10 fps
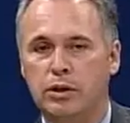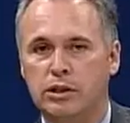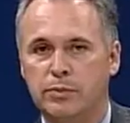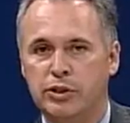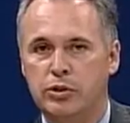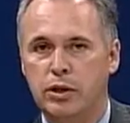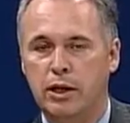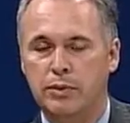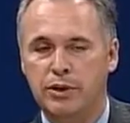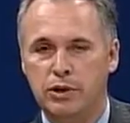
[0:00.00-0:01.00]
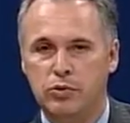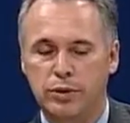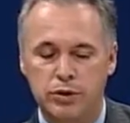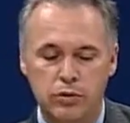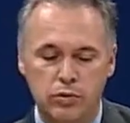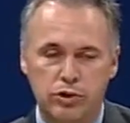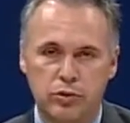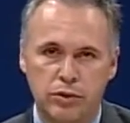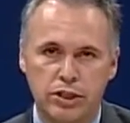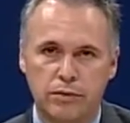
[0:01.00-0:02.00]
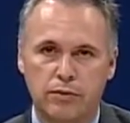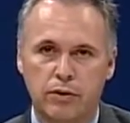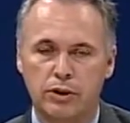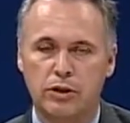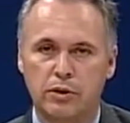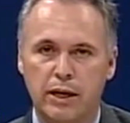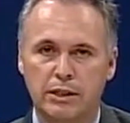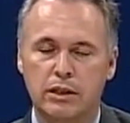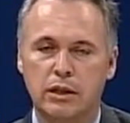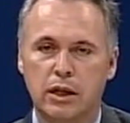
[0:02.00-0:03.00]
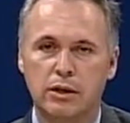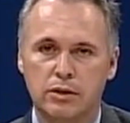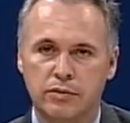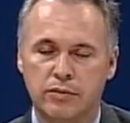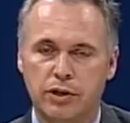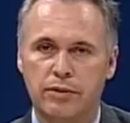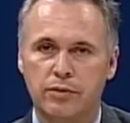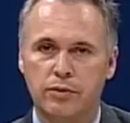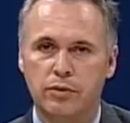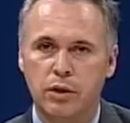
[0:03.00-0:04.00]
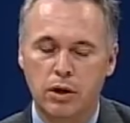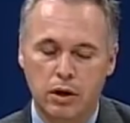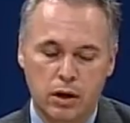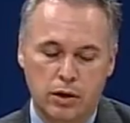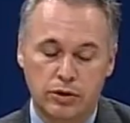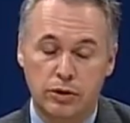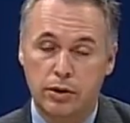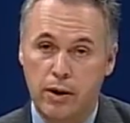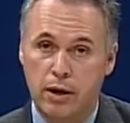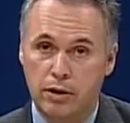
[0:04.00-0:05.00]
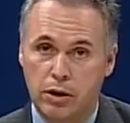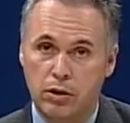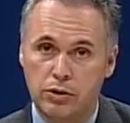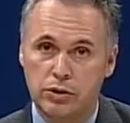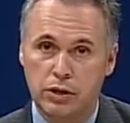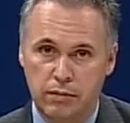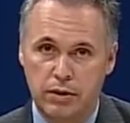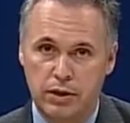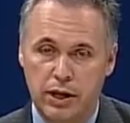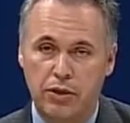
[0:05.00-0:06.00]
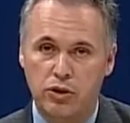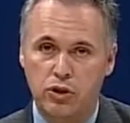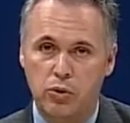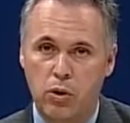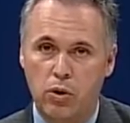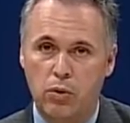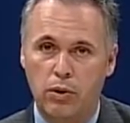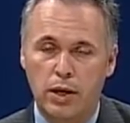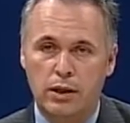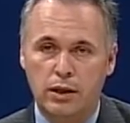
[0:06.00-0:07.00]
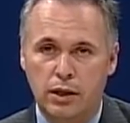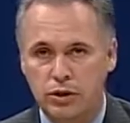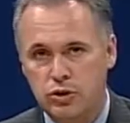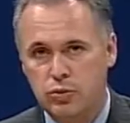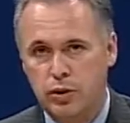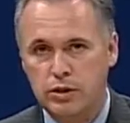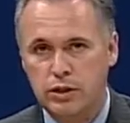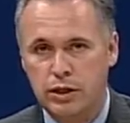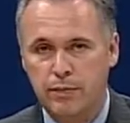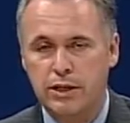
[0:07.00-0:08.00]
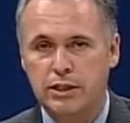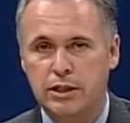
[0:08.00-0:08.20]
you're going to submit to the lender, because when you do a short sale, folks, and you're asking the lender to forgive you a certain amount of dollars of the debt that you owe, the lenders want to see